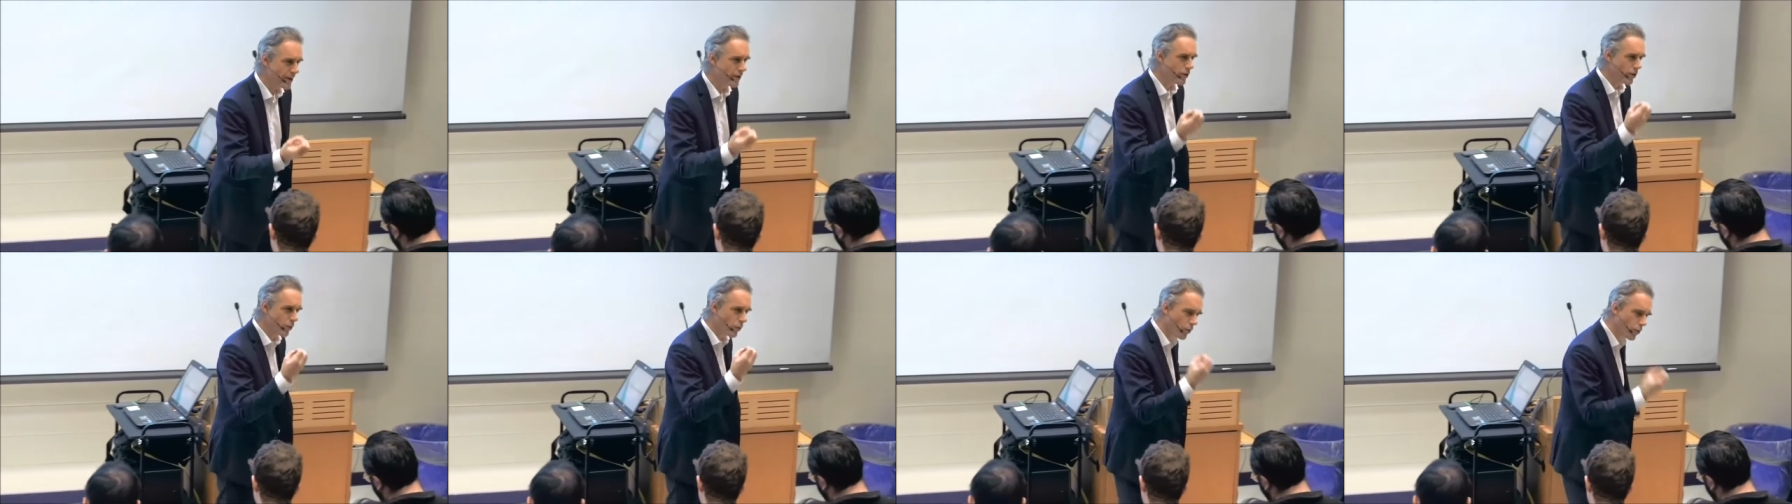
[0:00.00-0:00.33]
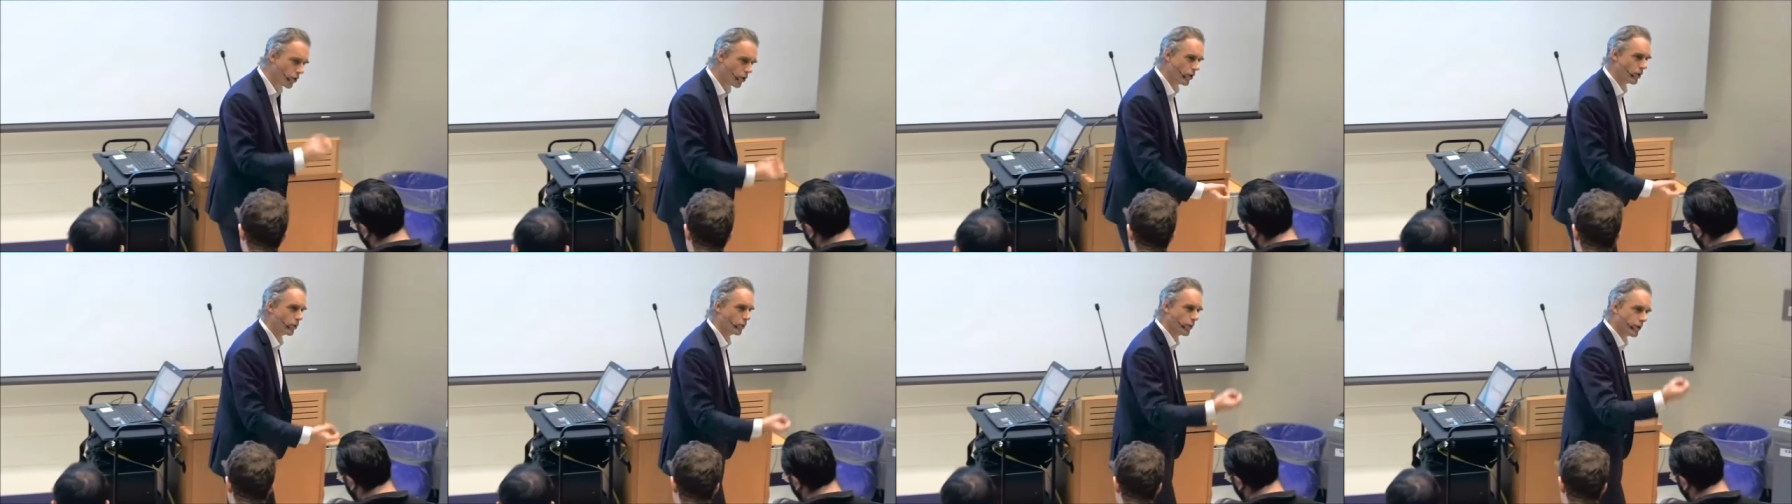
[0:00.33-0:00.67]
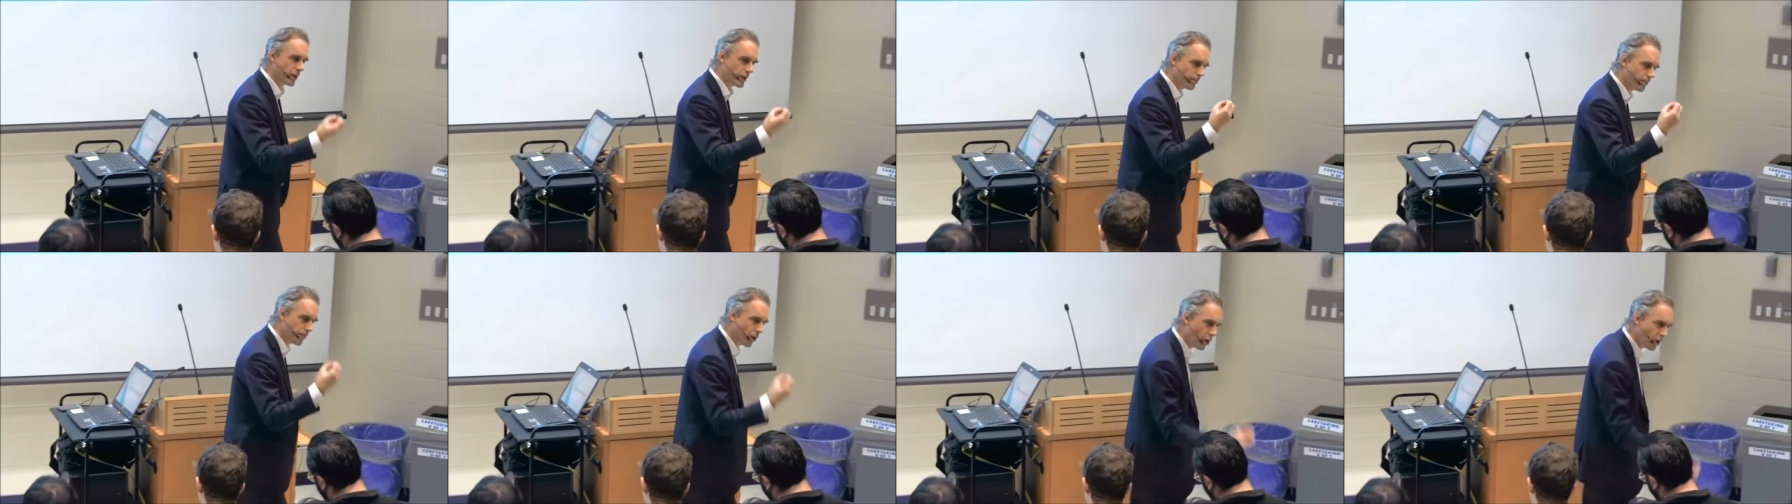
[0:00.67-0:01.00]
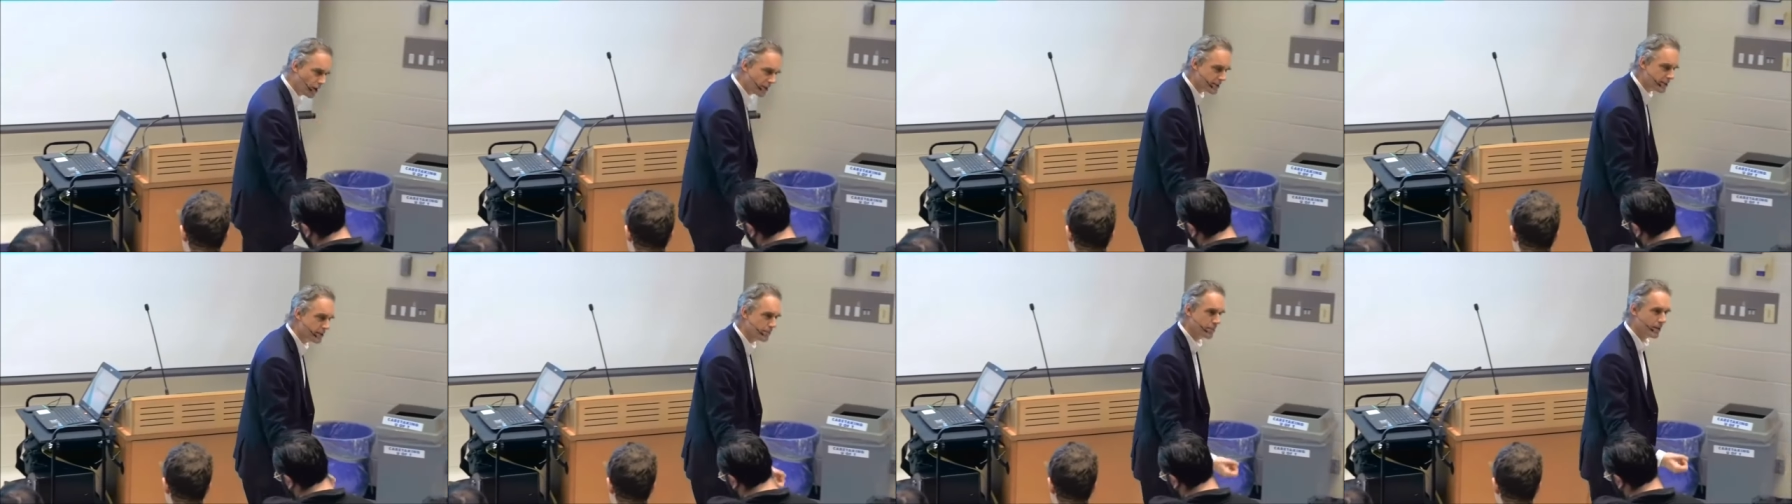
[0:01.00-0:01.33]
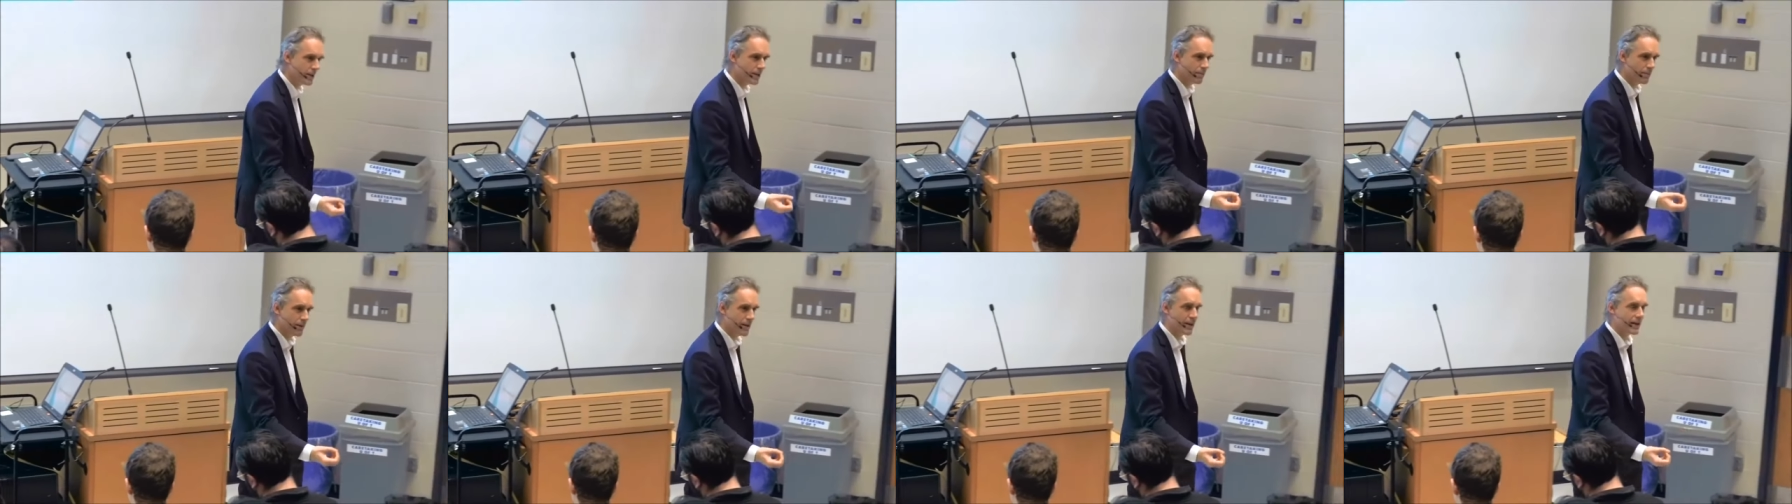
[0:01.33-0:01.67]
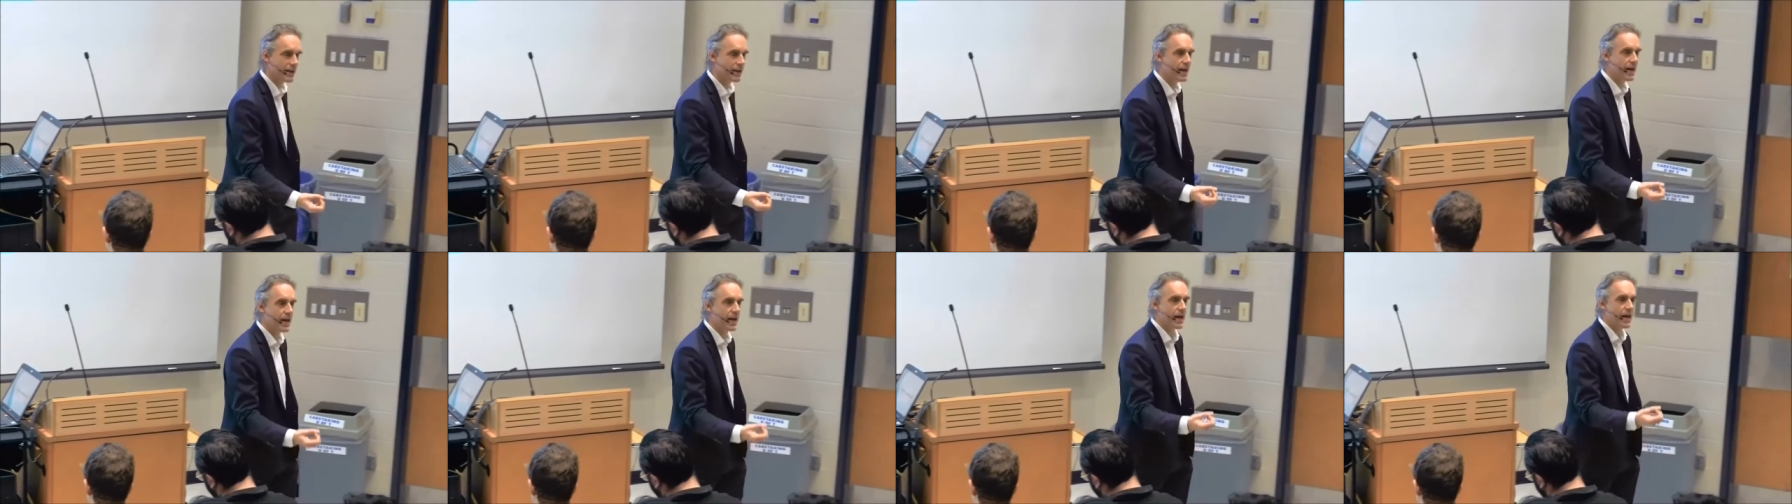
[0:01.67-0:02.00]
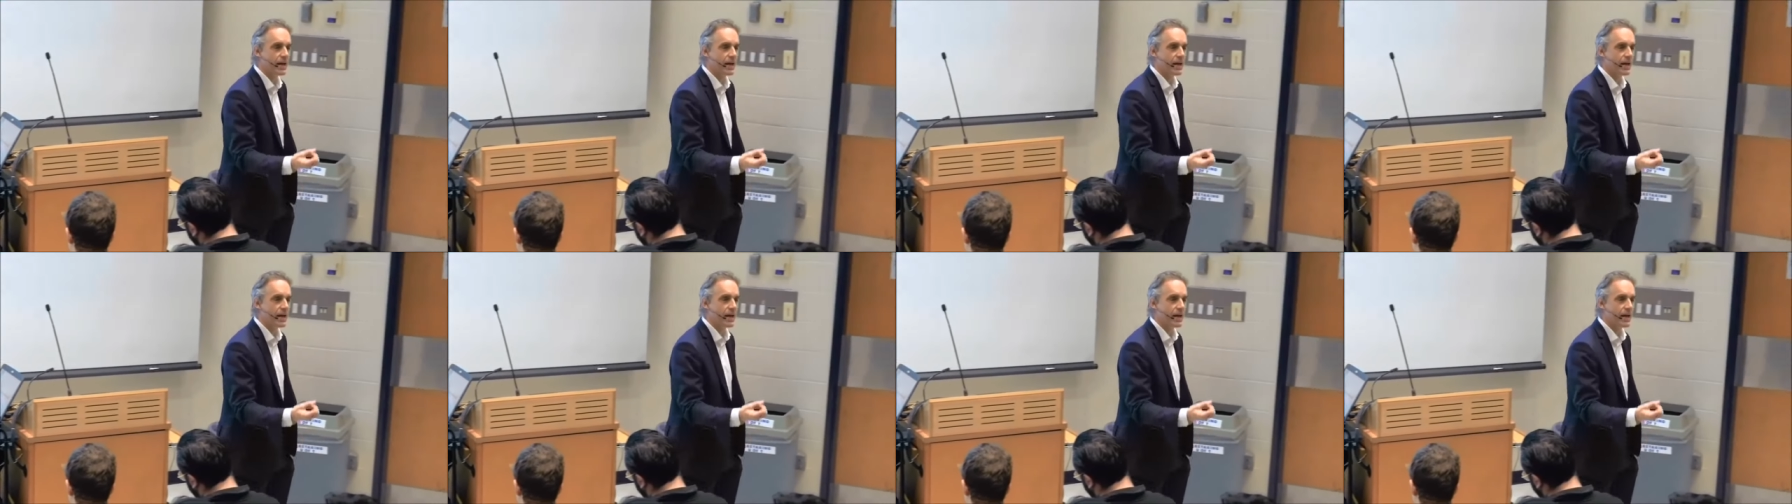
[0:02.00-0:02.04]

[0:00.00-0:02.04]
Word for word: in the world would it possibly be